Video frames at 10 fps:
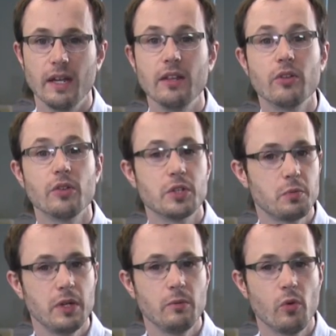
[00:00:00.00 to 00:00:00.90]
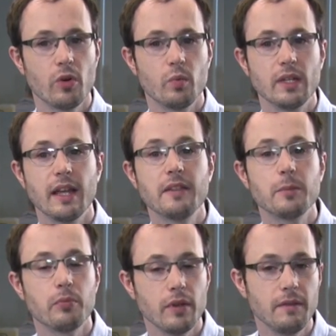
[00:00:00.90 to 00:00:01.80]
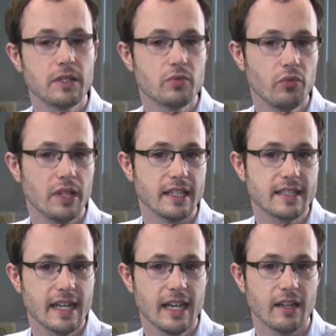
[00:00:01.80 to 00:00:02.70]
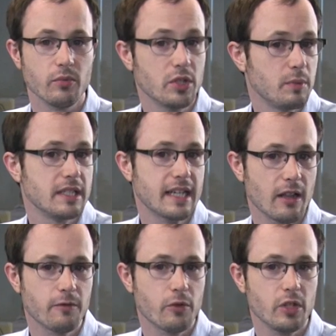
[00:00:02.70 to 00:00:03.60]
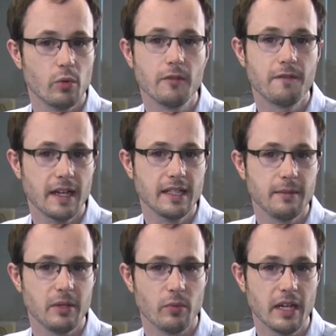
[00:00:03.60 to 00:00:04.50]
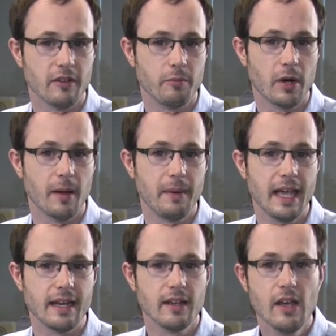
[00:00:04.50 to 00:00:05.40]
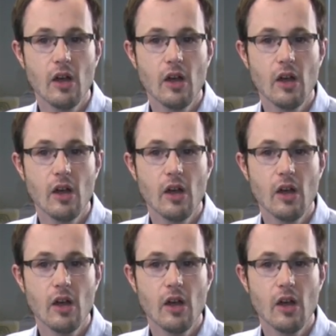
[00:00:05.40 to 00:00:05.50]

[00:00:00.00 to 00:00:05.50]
Either the Supreme Court will let the previous ruling stand, which means California will finally be rid of Prop 8,